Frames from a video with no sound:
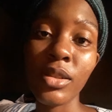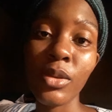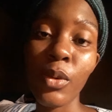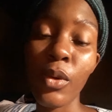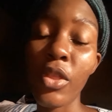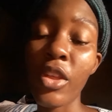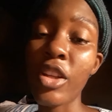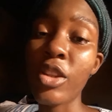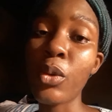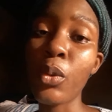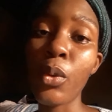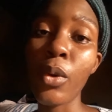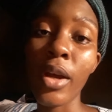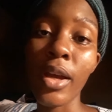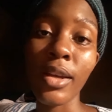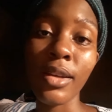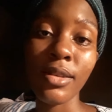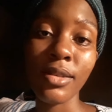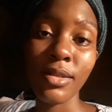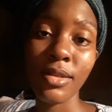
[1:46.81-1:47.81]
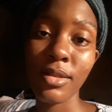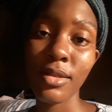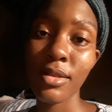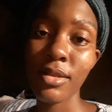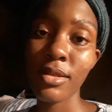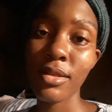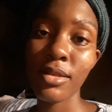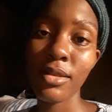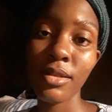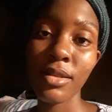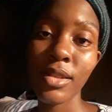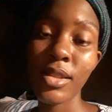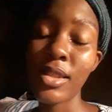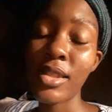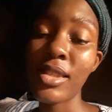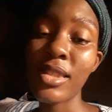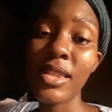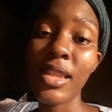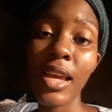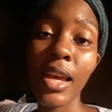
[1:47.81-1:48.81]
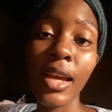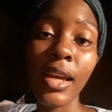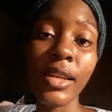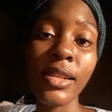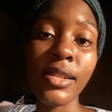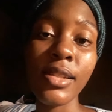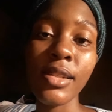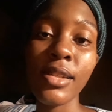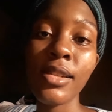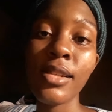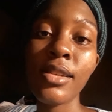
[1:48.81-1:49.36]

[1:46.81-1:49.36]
without works is dead.